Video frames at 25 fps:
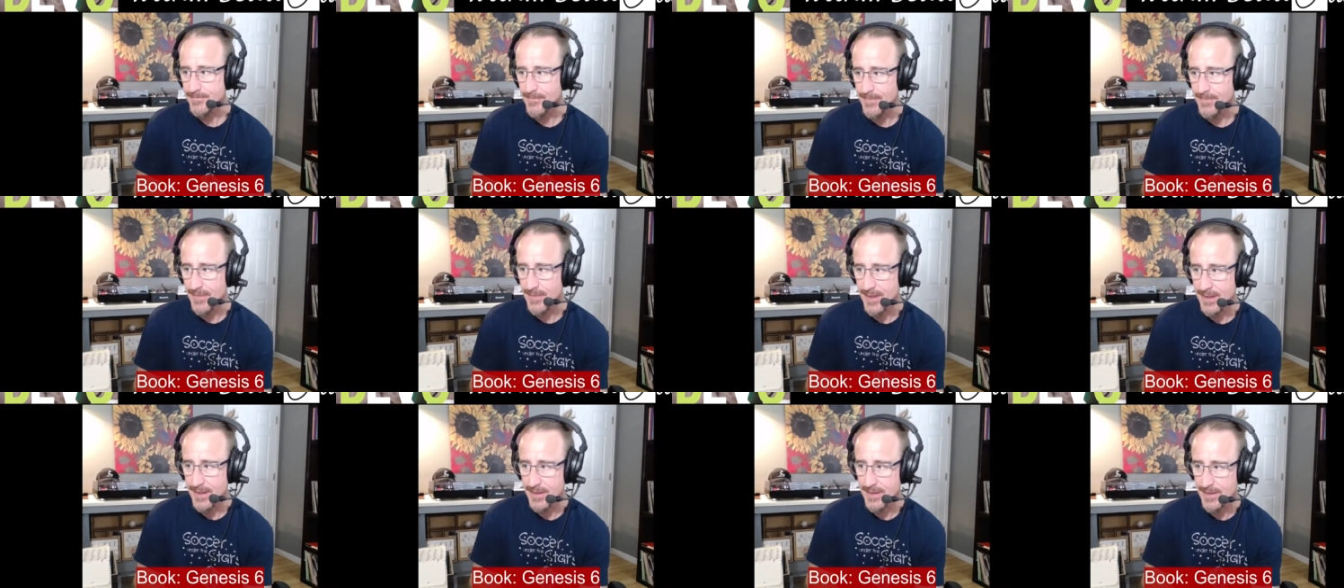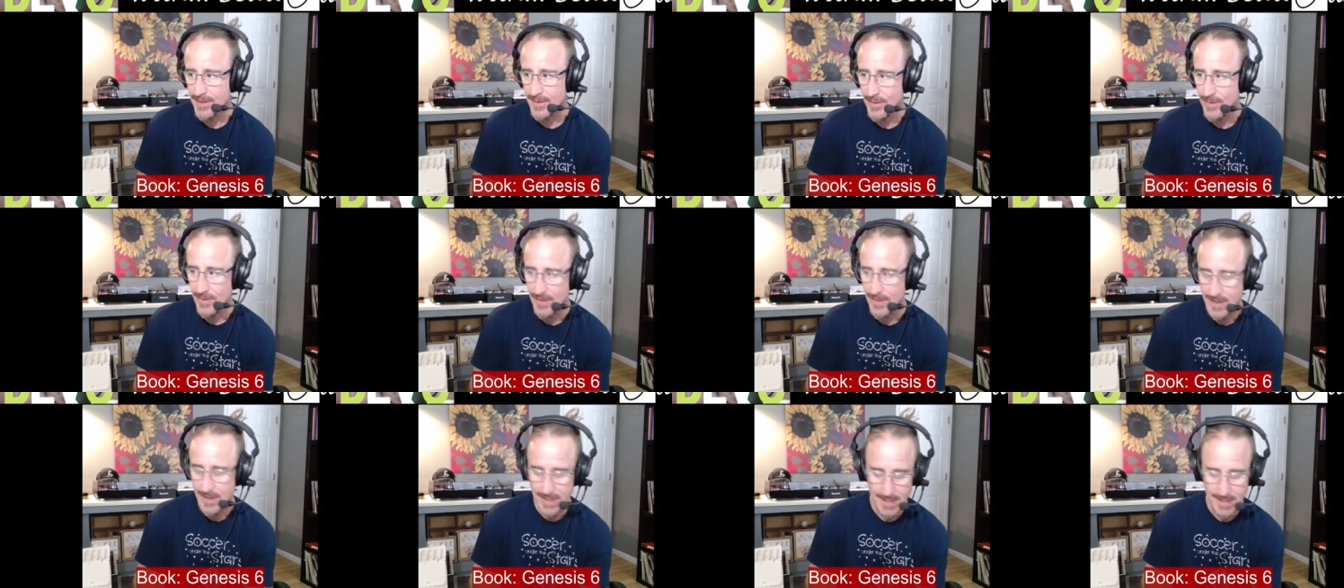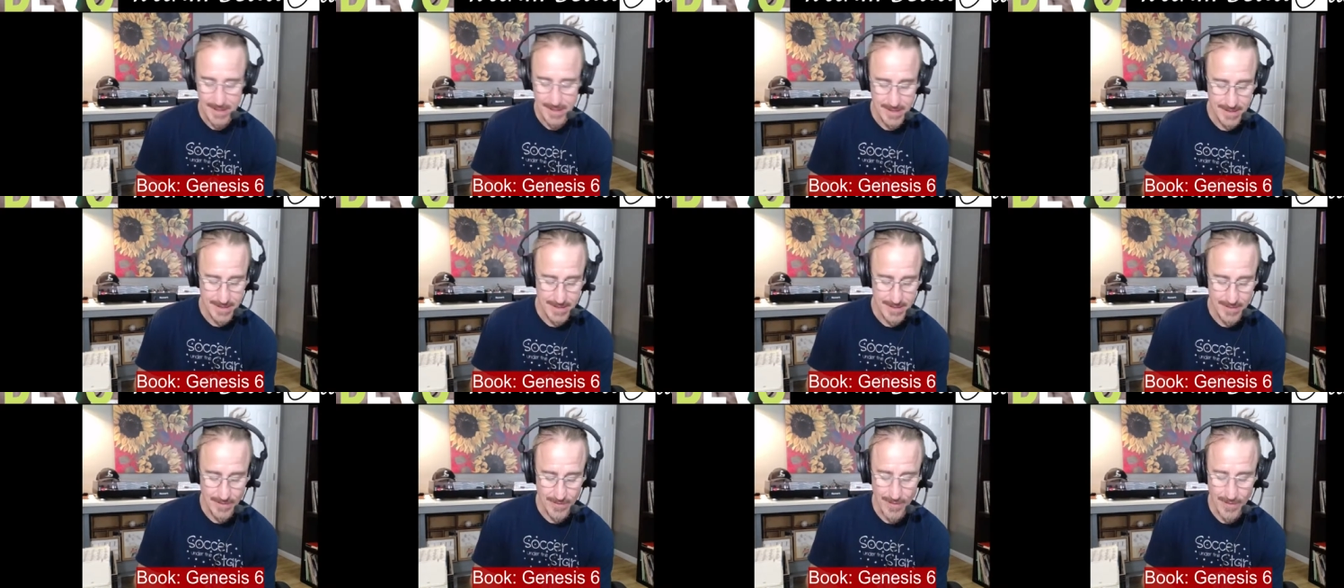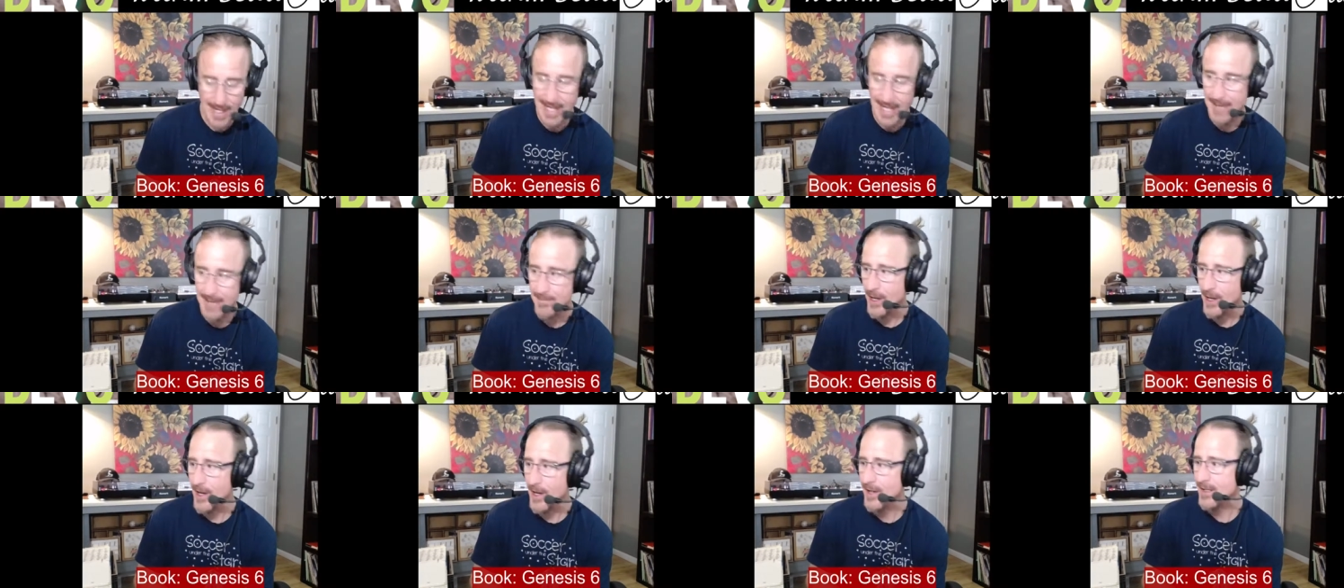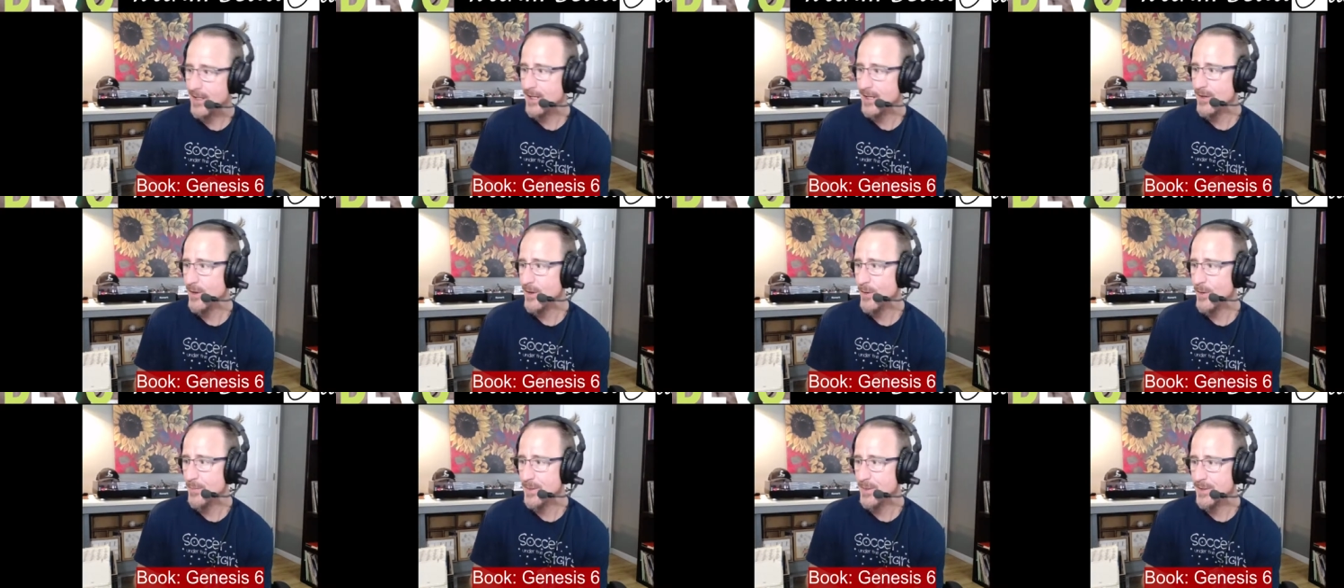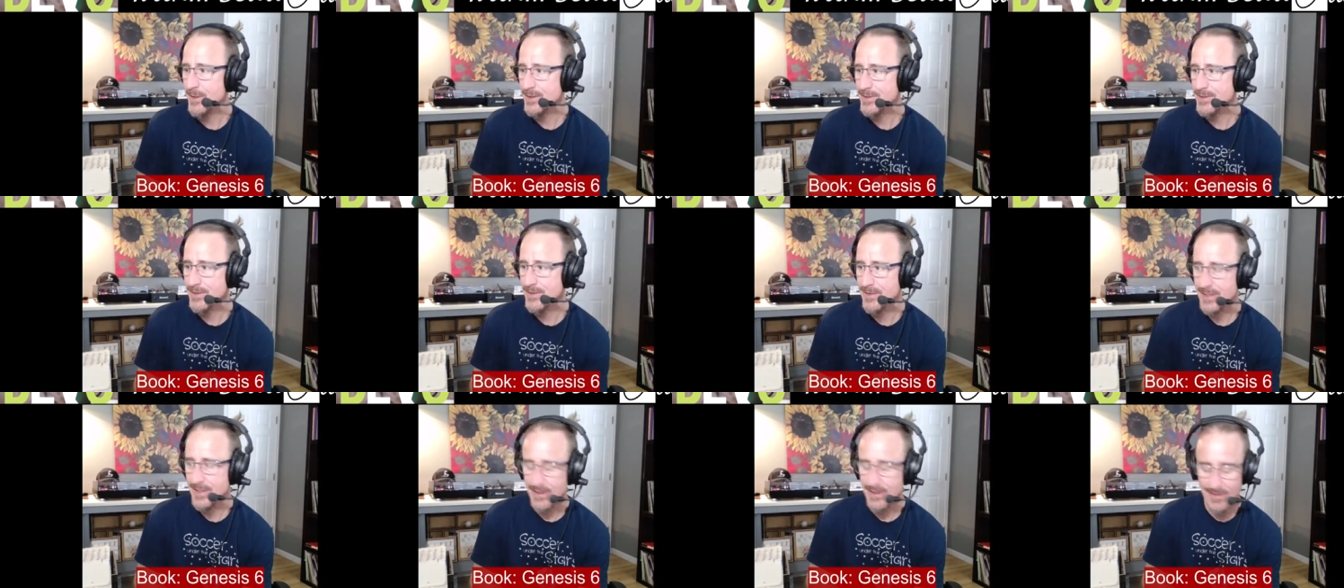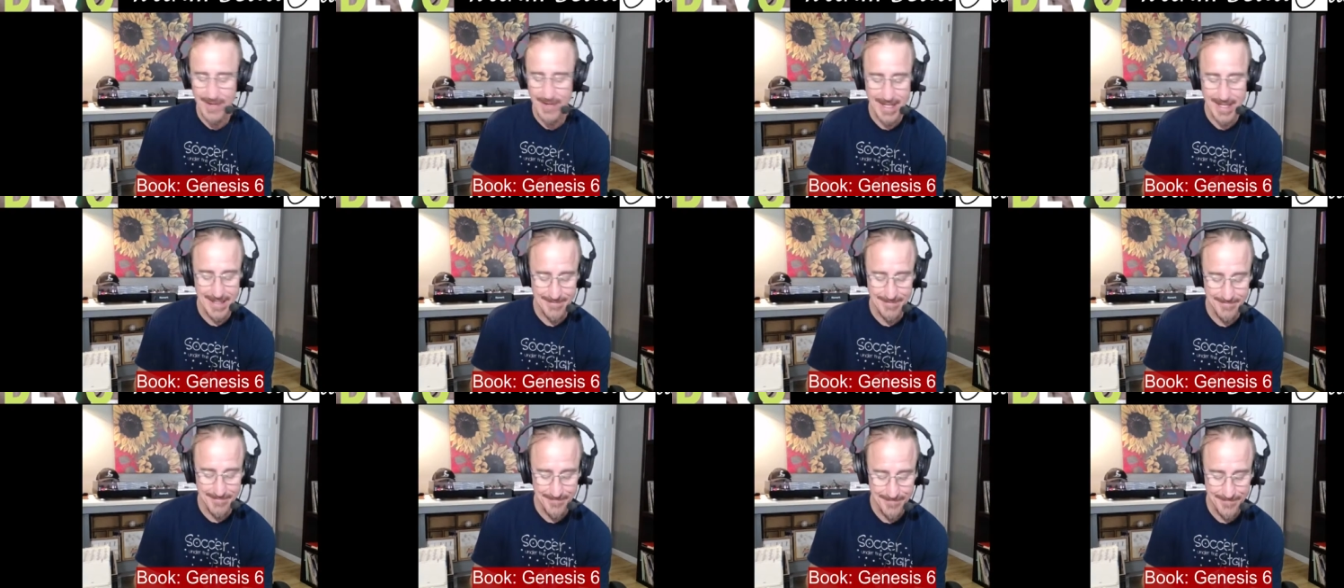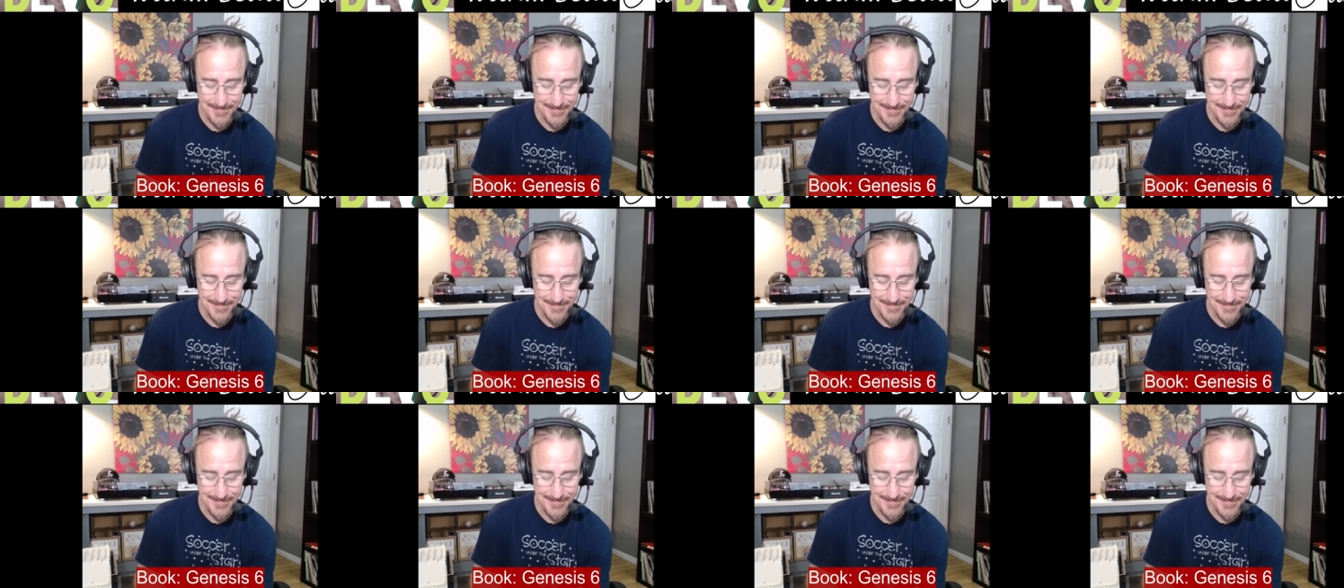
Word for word: You know, so, hey, Paula, hope you're doing great.